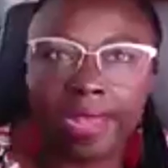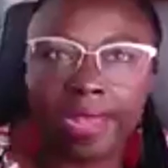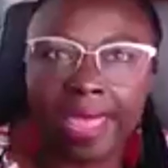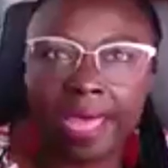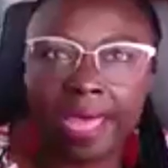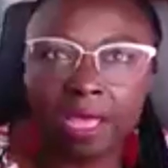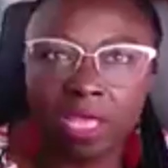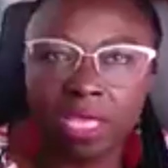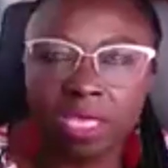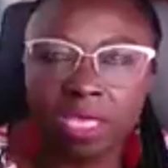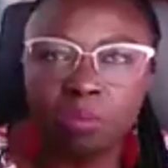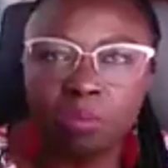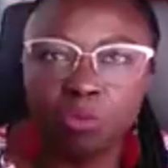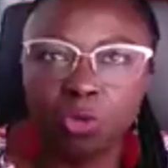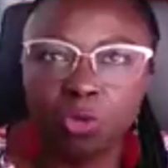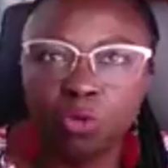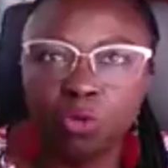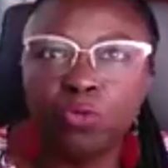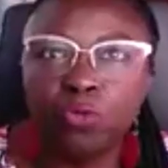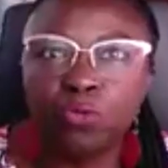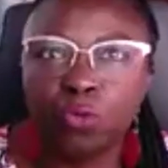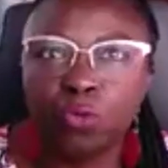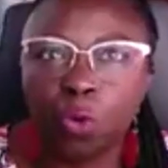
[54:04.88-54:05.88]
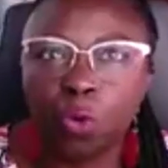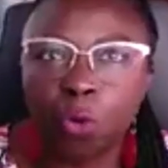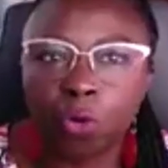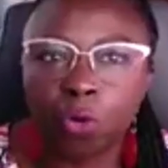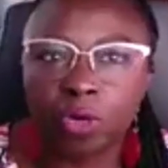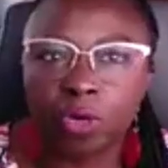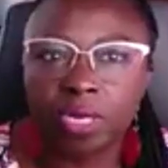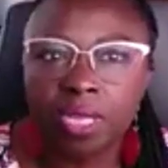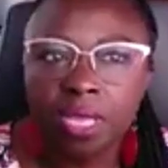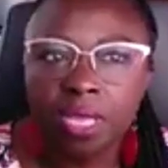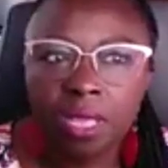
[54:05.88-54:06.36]
now and move
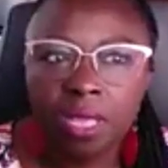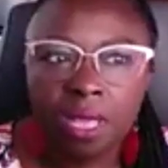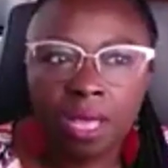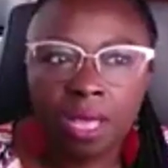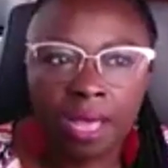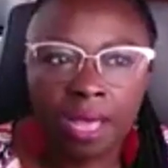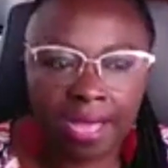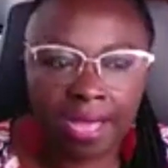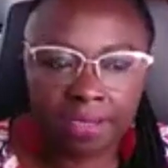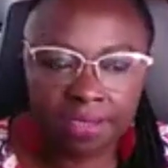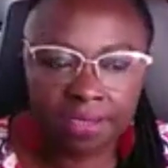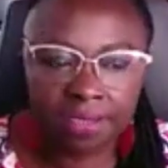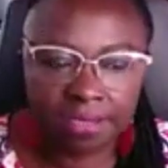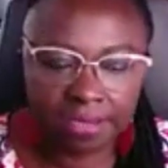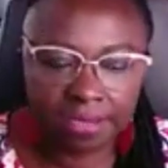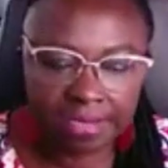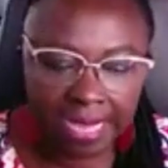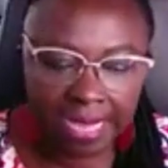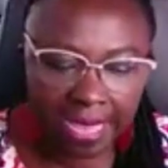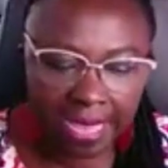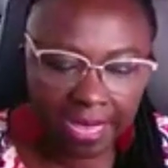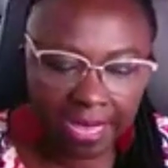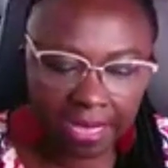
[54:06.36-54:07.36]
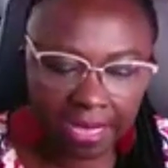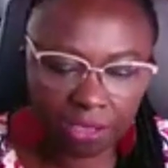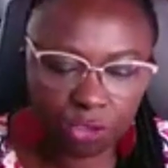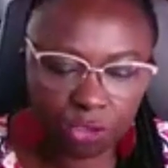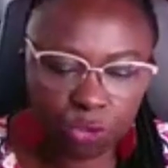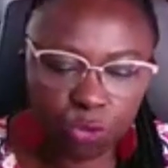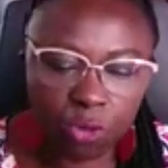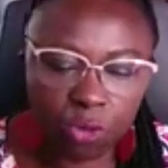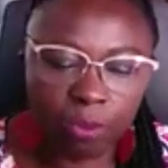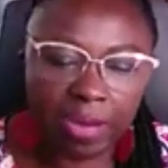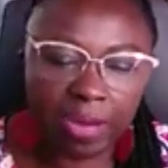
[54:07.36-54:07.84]
forward. Yes. I just had
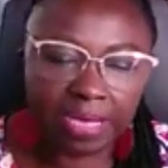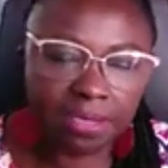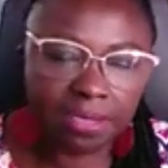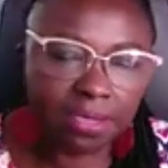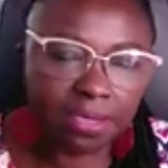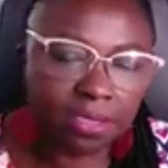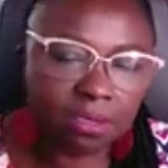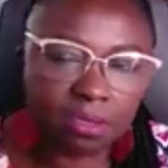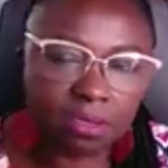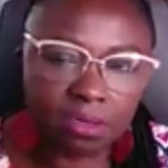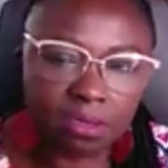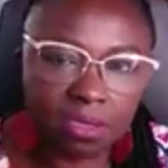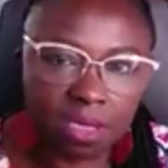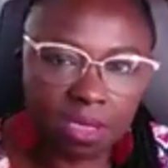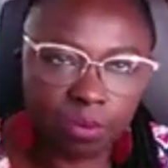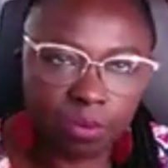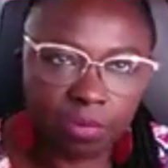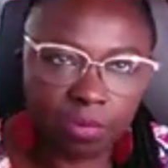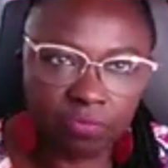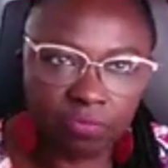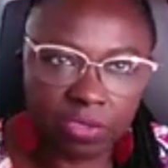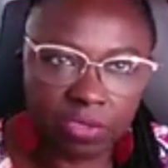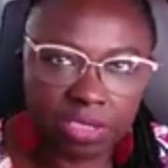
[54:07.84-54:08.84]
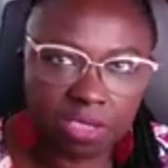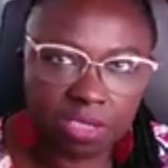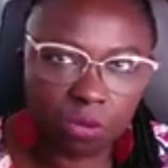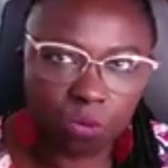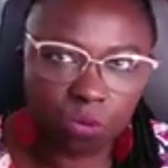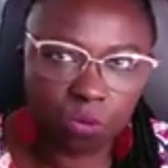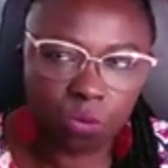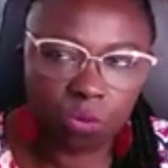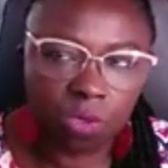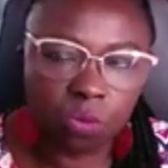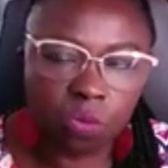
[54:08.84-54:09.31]
2 of my nieces come to visit.
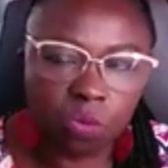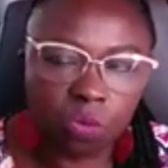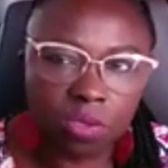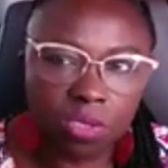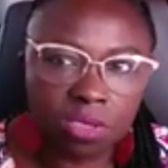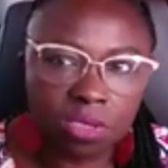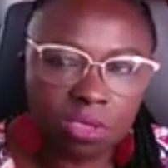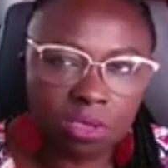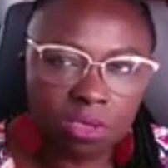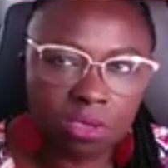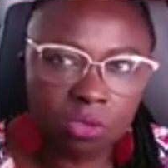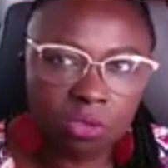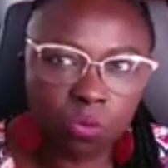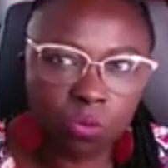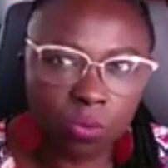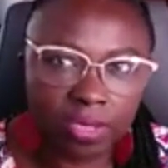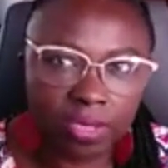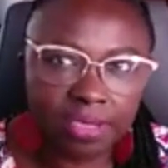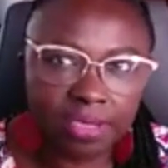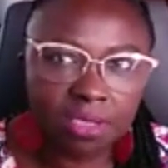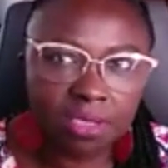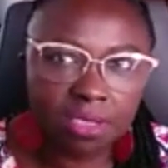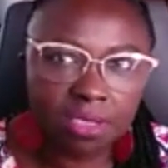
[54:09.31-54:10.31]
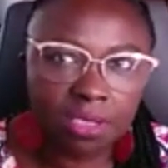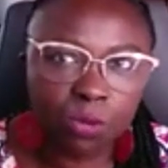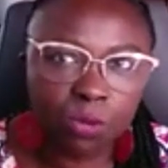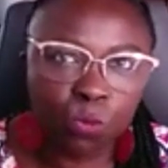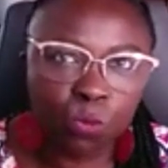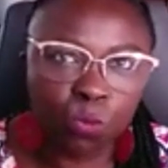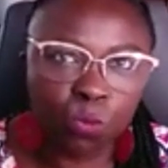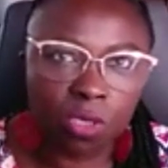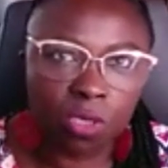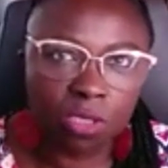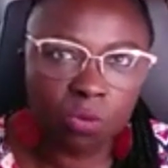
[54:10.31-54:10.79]
One was 20,
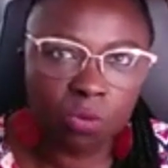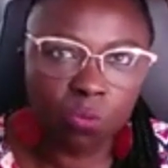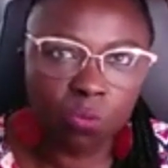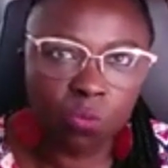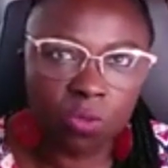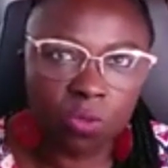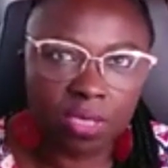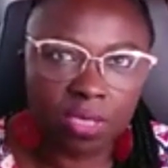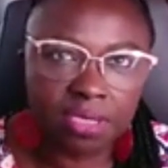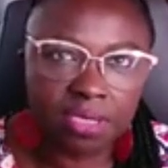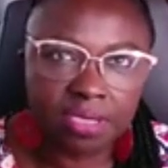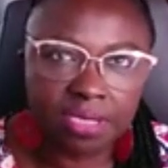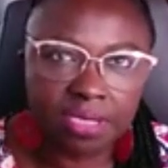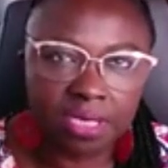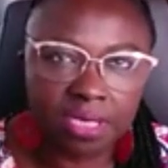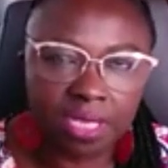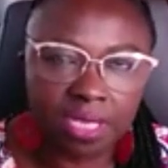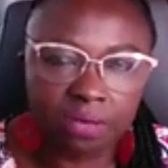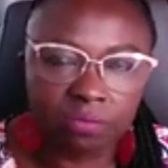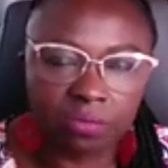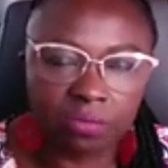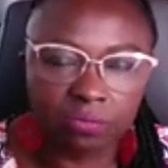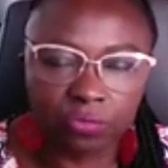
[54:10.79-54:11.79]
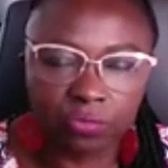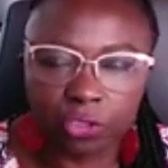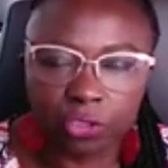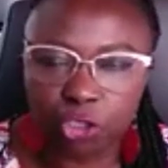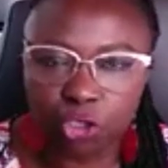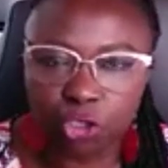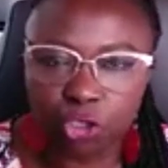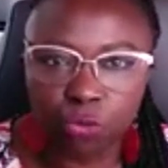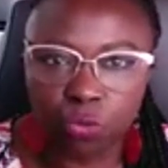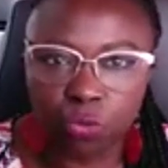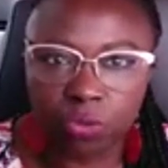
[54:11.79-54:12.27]
one was 11 for
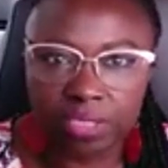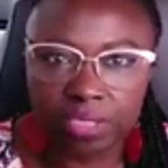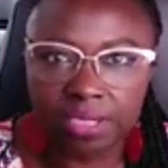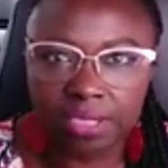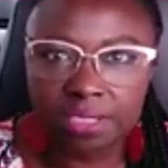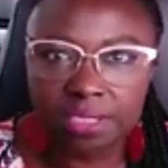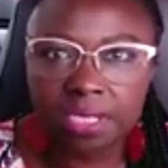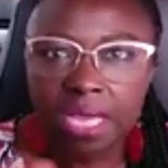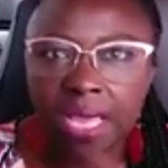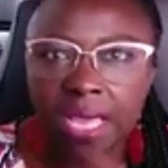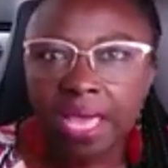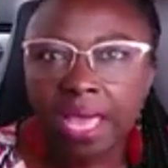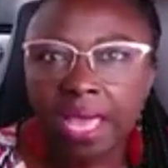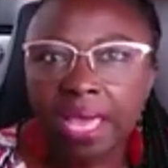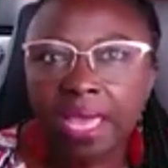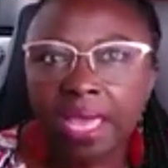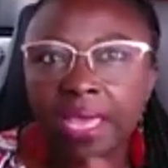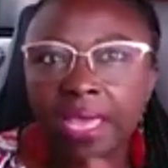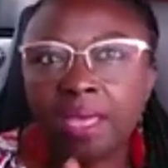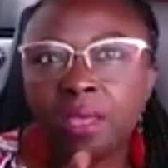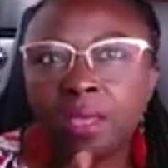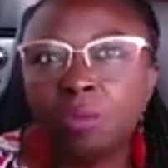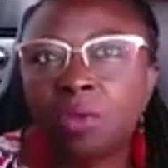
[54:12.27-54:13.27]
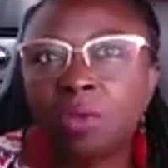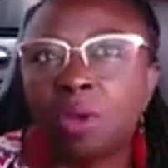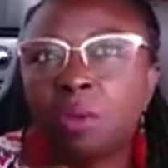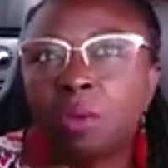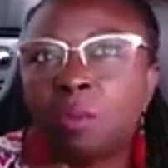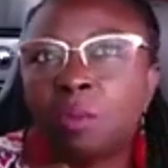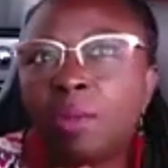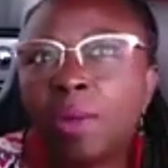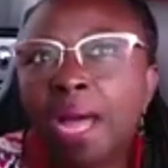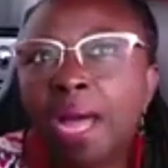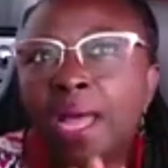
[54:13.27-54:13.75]
2 weeks. And
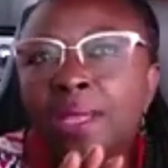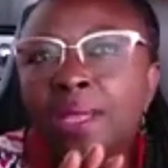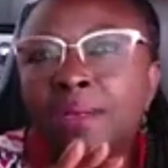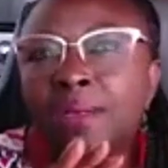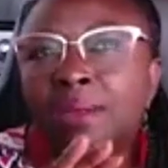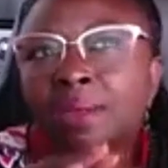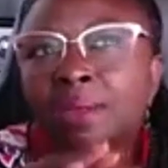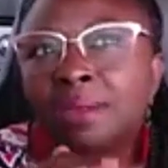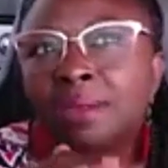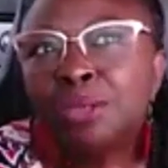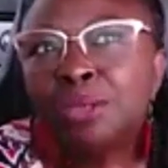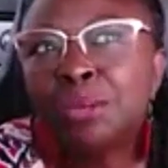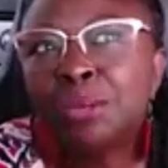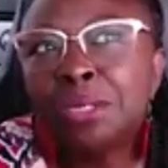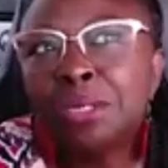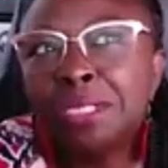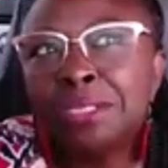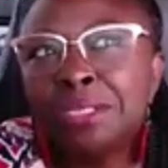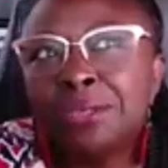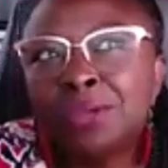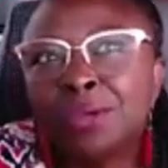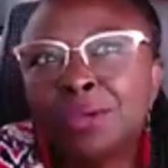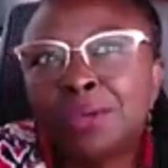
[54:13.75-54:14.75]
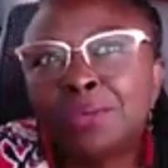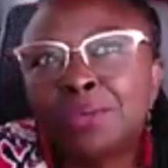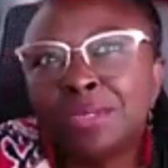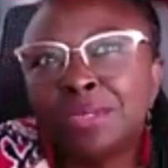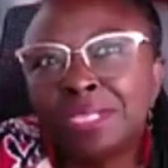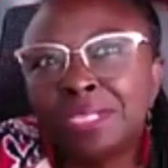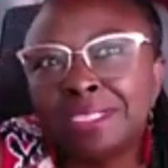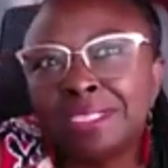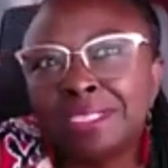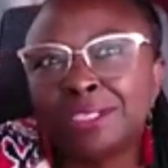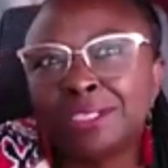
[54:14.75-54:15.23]
my 20-year-old
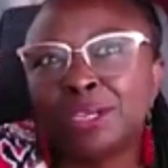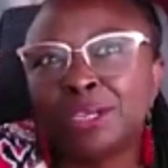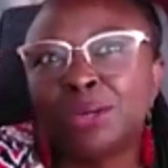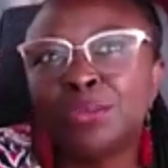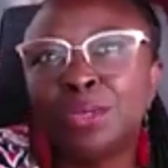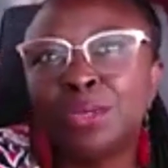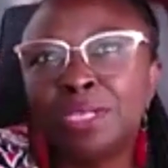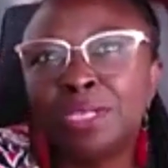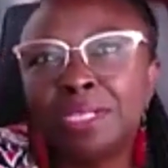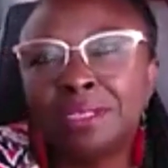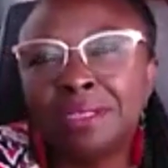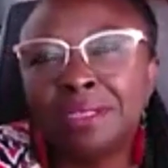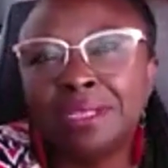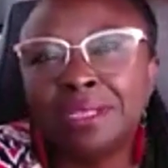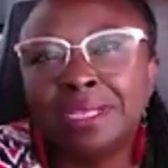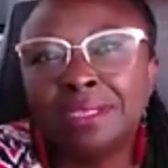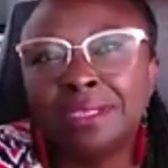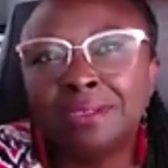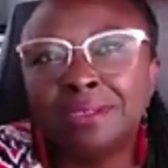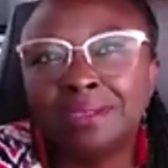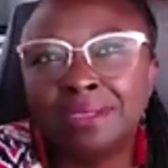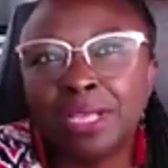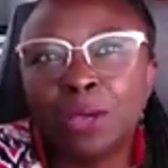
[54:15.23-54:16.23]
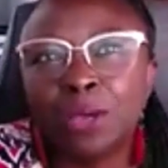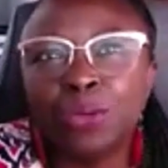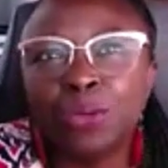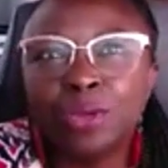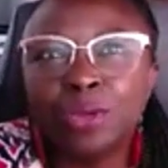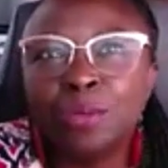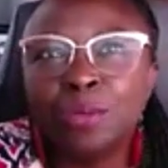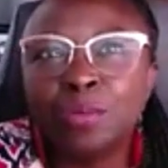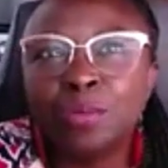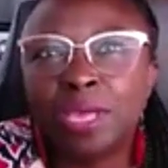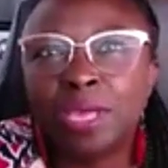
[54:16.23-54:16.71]
niece told me that they were
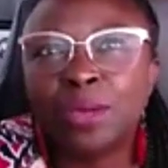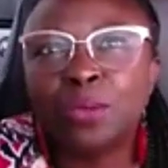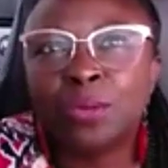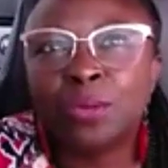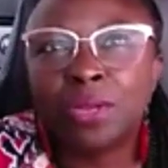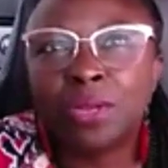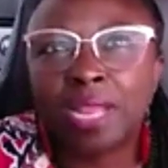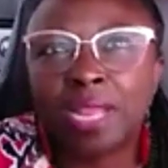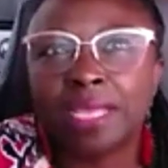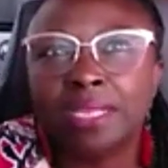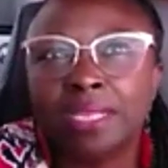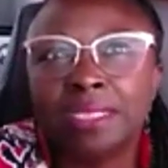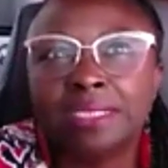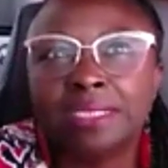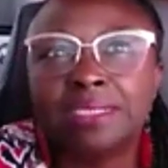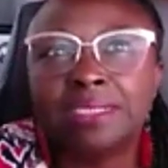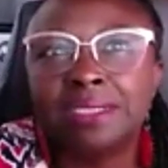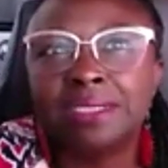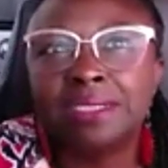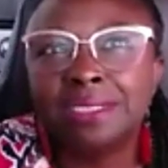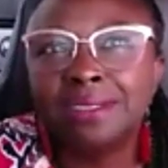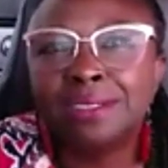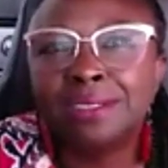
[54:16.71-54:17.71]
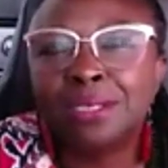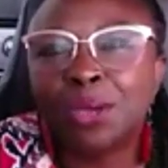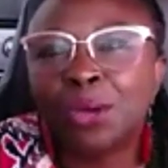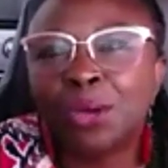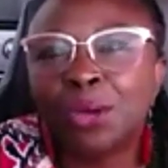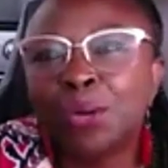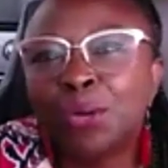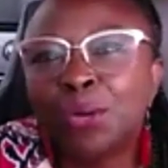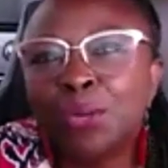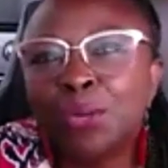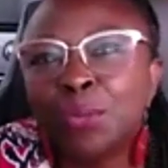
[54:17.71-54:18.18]
in bed one night, and she
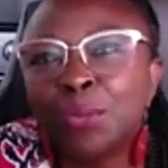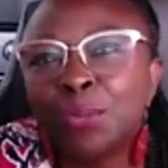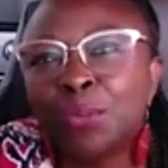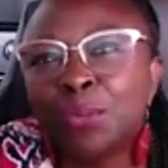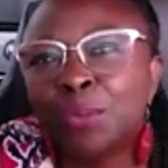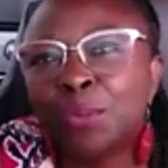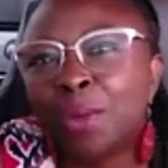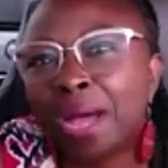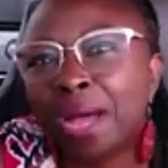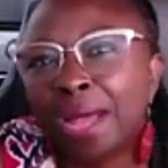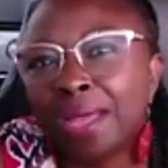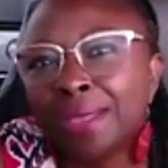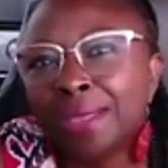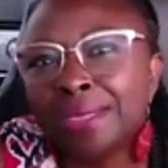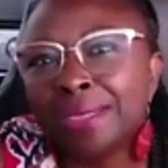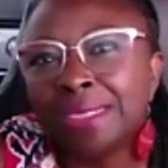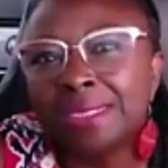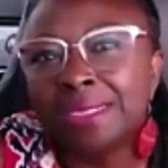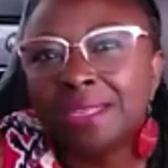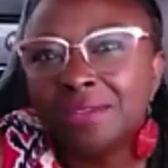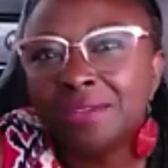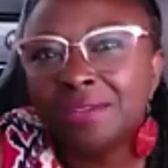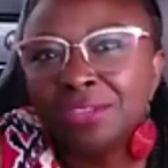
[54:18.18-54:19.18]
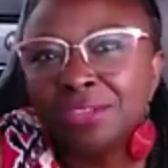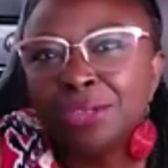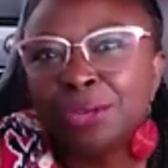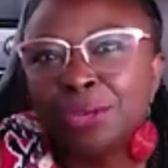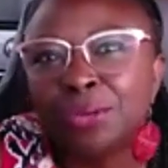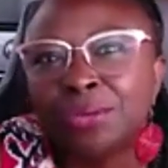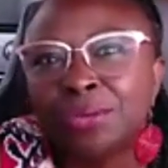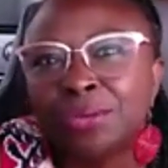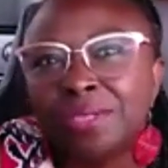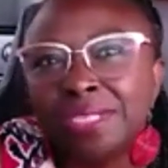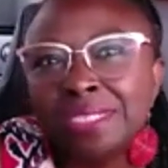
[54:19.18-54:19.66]
told my
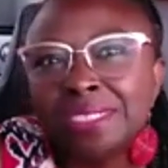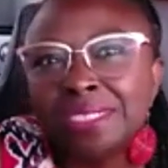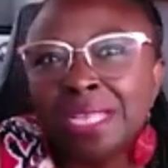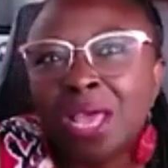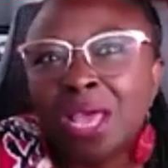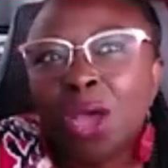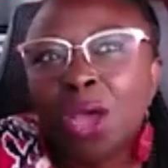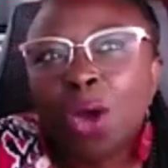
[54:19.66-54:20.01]
11-year-old niece,